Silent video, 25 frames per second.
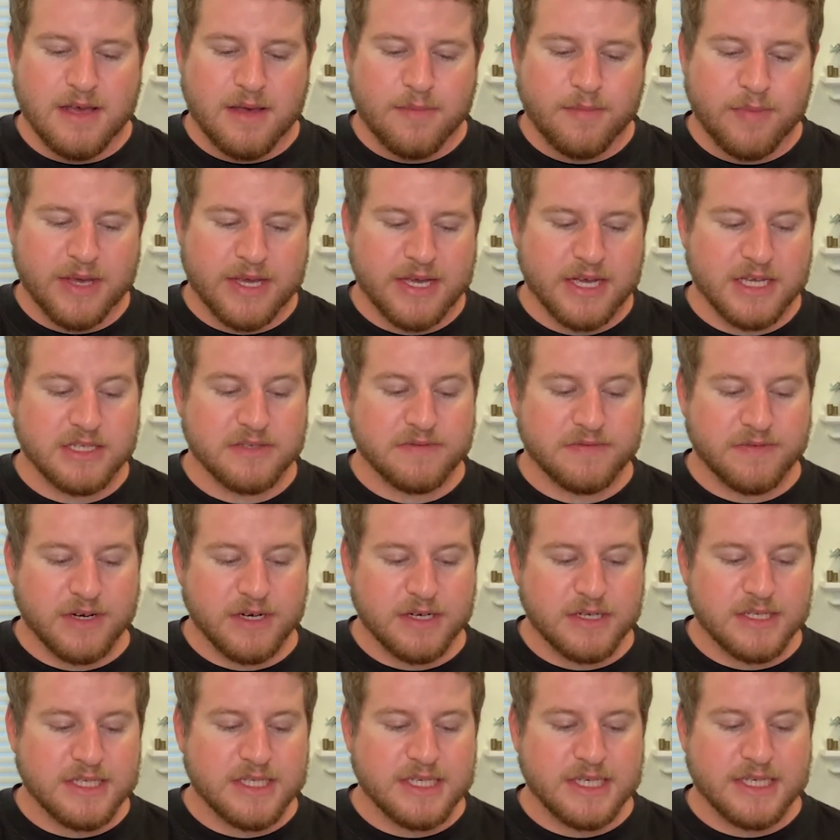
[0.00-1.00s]
Because
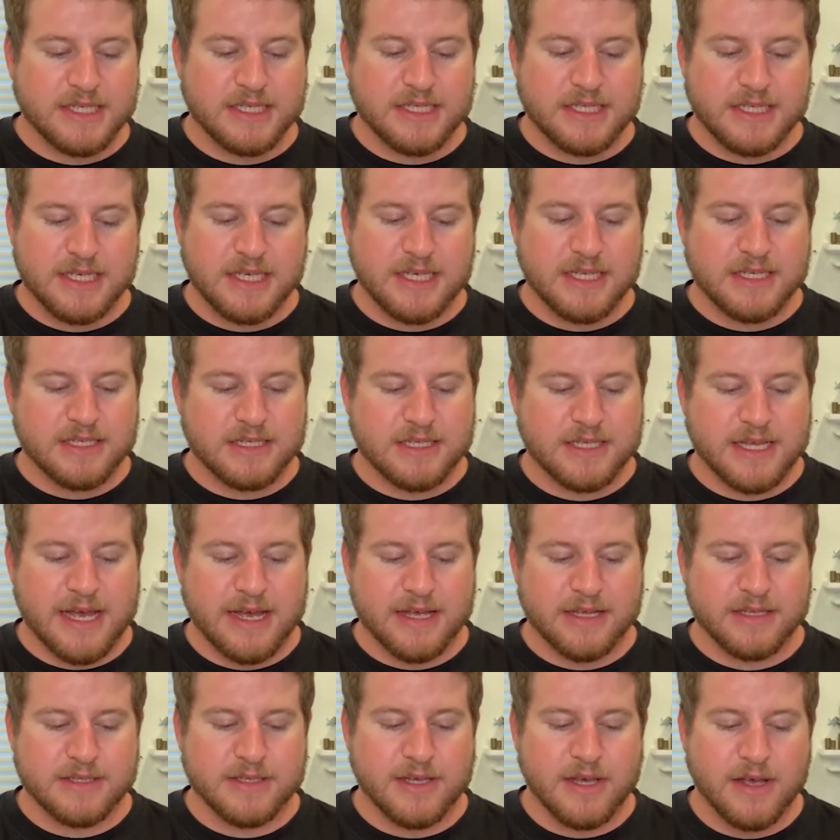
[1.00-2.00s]
verse 16
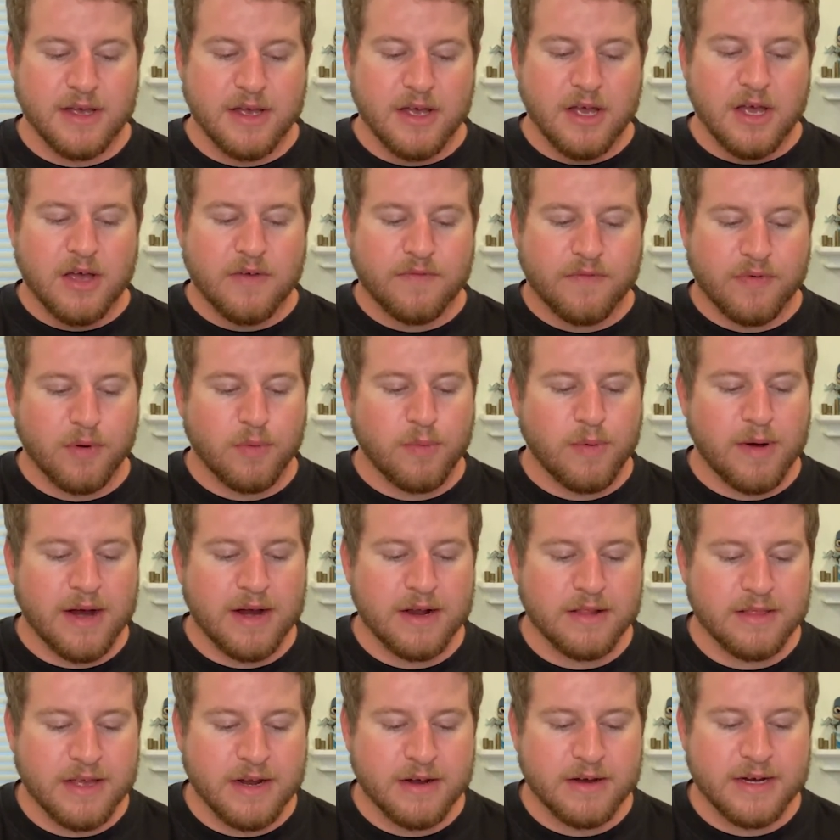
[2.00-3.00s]
says, "For
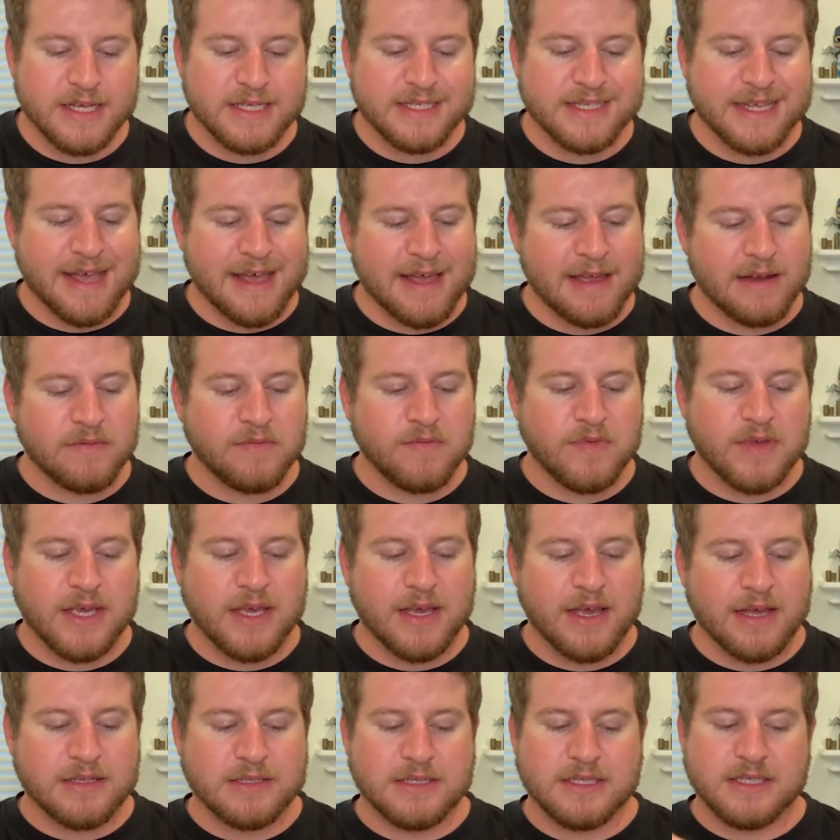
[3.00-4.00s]
where there is
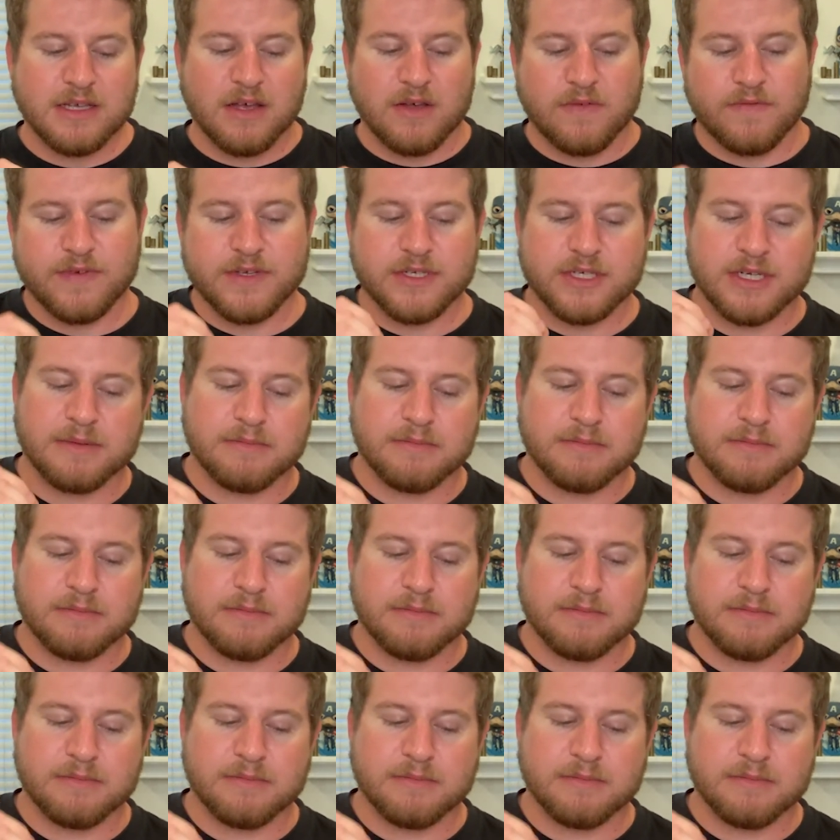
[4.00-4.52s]
envy and selfish